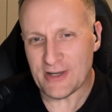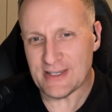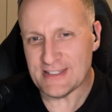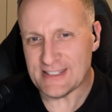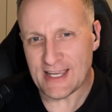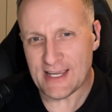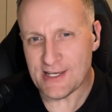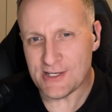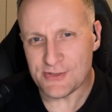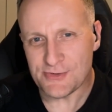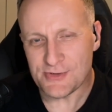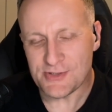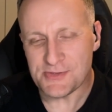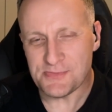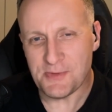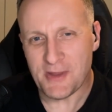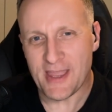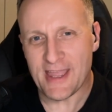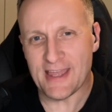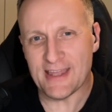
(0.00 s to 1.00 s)

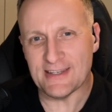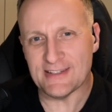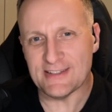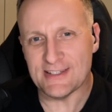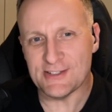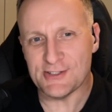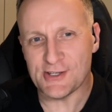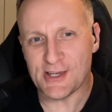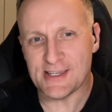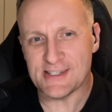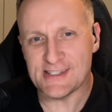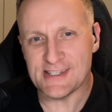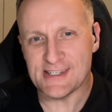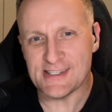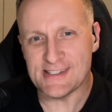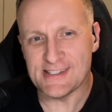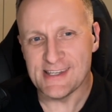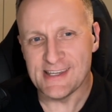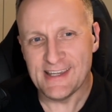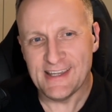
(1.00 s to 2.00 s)
dangerous man to
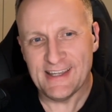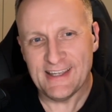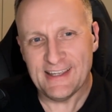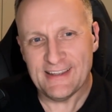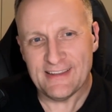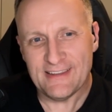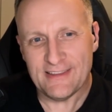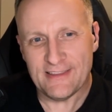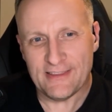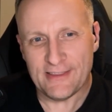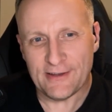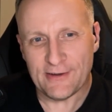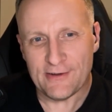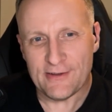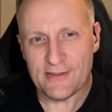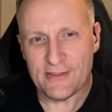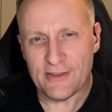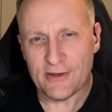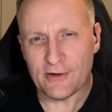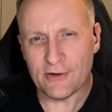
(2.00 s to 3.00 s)
justice.
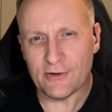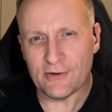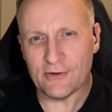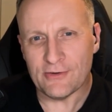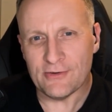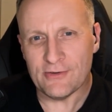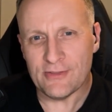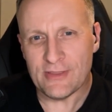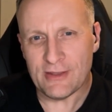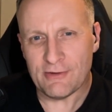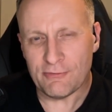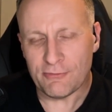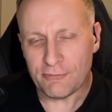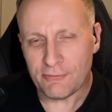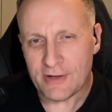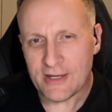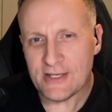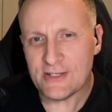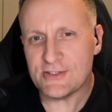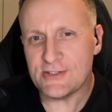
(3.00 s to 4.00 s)
They've
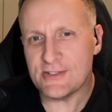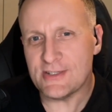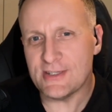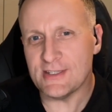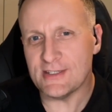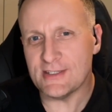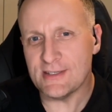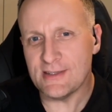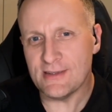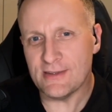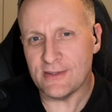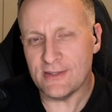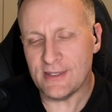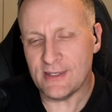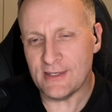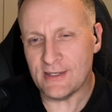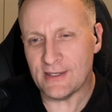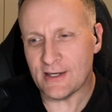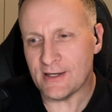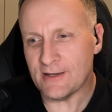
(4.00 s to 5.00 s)
reached
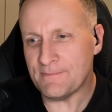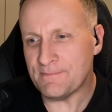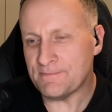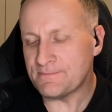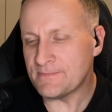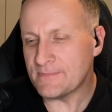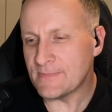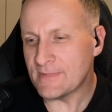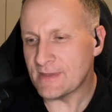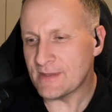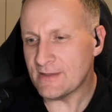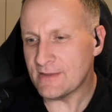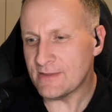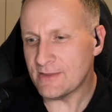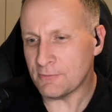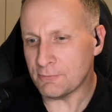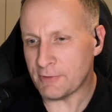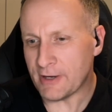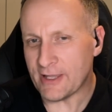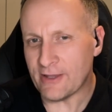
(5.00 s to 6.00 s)
the
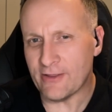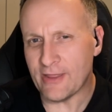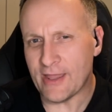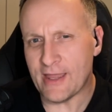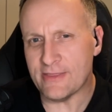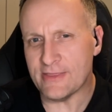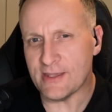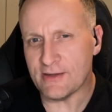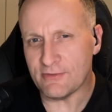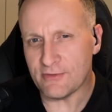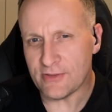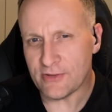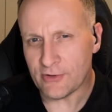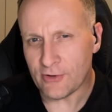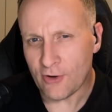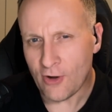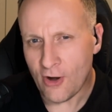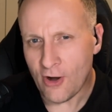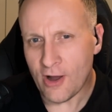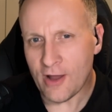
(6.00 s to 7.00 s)
railhead.
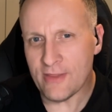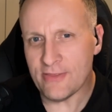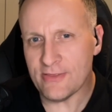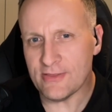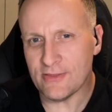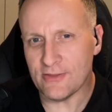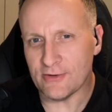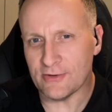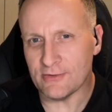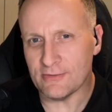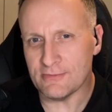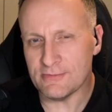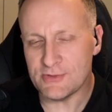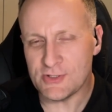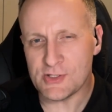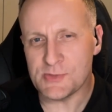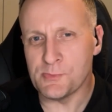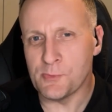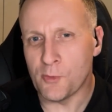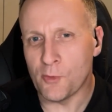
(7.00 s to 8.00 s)
They're
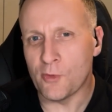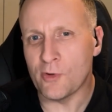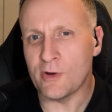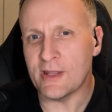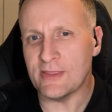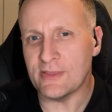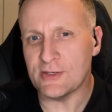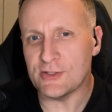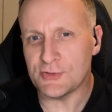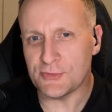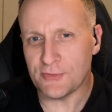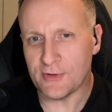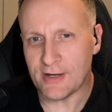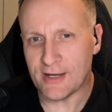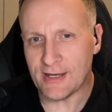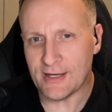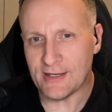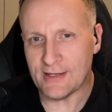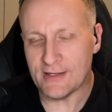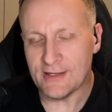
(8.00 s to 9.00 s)
just boarding the
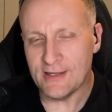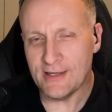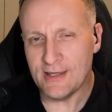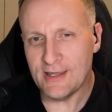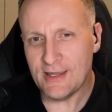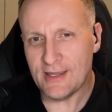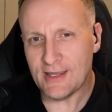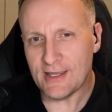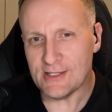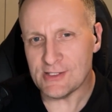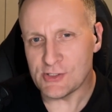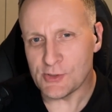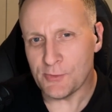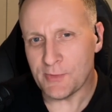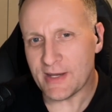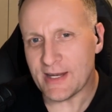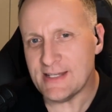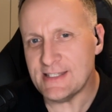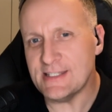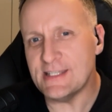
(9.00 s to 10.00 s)
train. And so
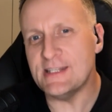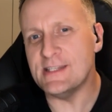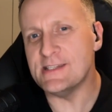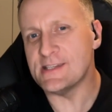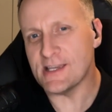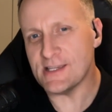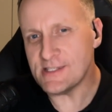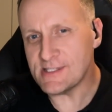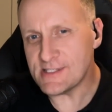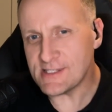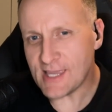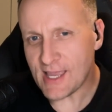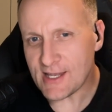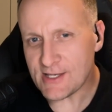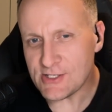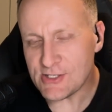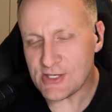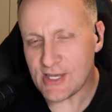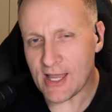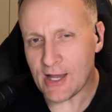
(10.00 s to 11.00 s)
what I did is I
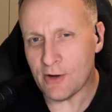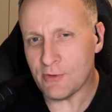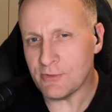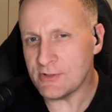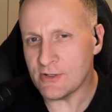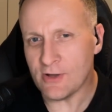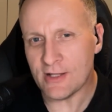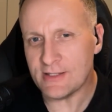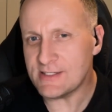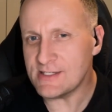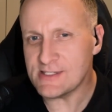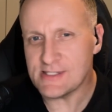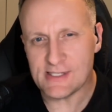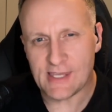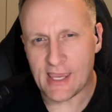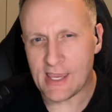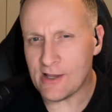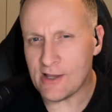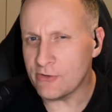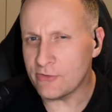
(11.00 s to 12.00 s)
sketched out, not to
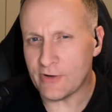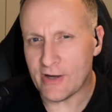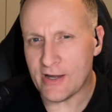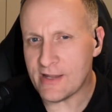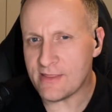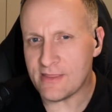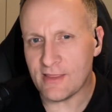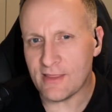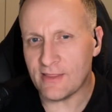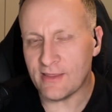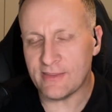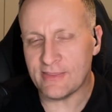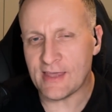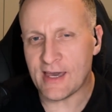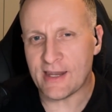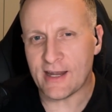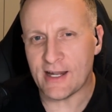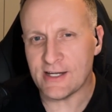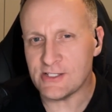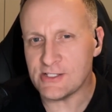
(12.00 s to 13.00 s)
scale or anything like
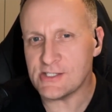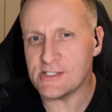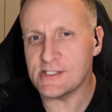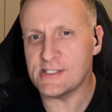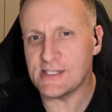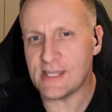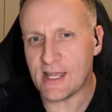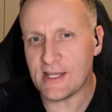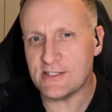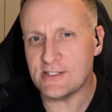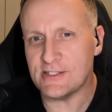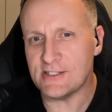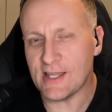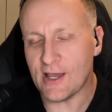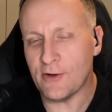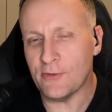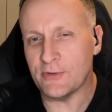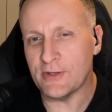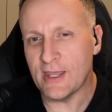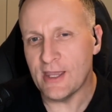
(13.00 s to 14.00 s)
that, I just sketched
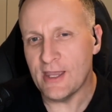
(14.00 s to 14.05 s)
out